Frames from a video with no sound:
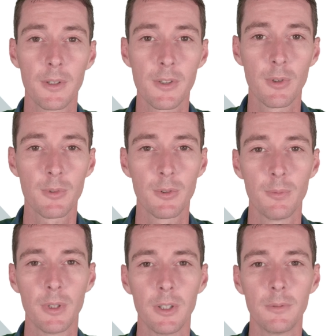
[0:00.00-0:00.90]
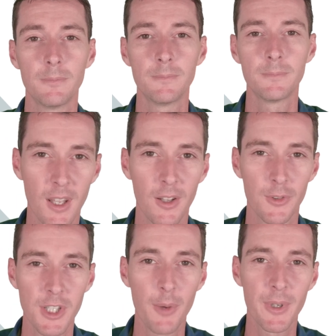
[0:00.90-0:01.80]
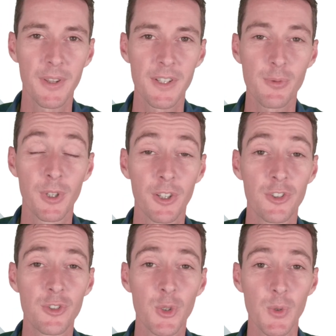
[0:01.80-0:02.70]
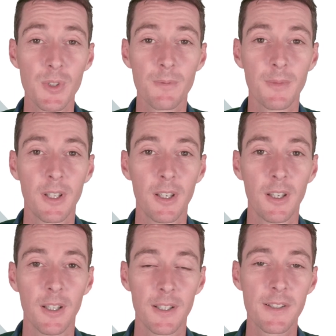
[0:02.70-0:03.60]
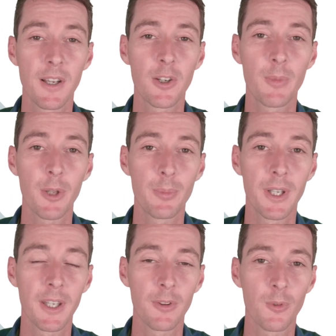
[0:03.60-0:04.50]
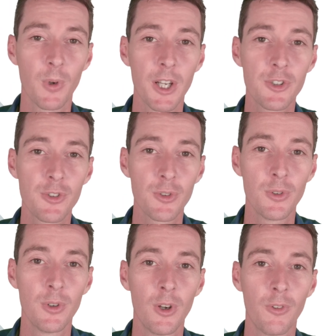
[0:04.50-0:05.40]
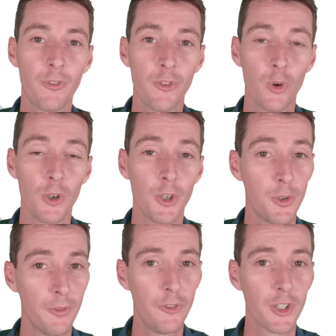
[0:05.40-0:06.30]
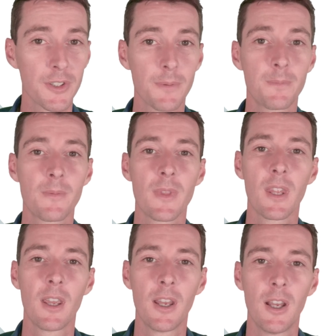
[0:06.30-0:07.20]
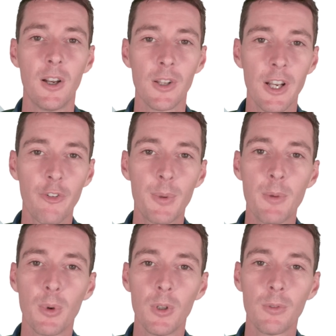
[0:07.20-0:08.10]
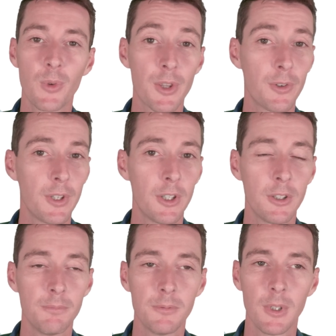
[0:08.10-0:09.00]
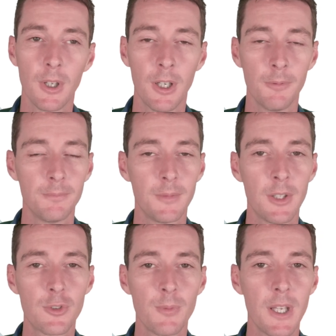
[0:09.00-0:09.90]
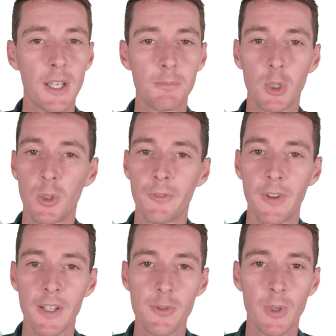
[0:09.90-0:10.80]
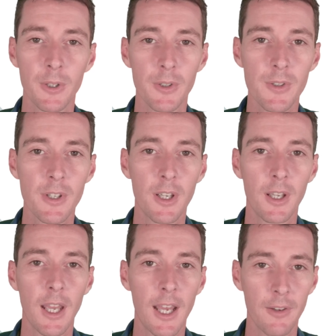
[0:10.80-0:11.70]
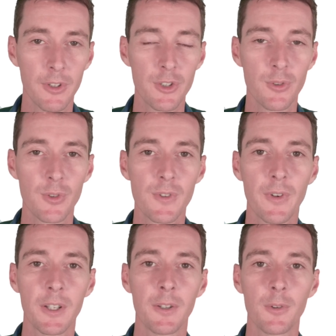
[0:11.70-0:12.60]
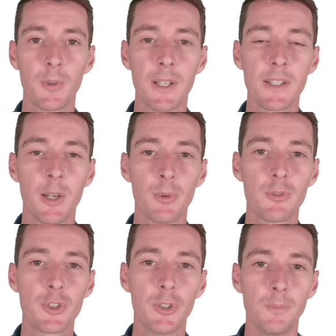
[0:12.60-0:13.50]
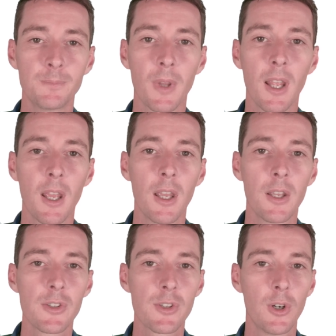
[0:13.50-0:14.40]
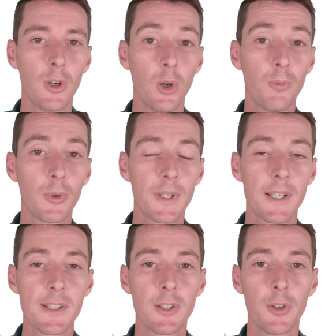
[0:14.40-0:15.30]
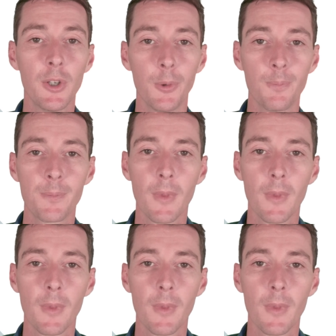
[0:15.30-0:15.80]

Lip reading: description below. The topic this week is shoes. Let's talk about picking the right shoe for your foot. A lot of people, whether they're intermediate or advanced runners, have issues finding the right type of shoe. So hopefully that's not you.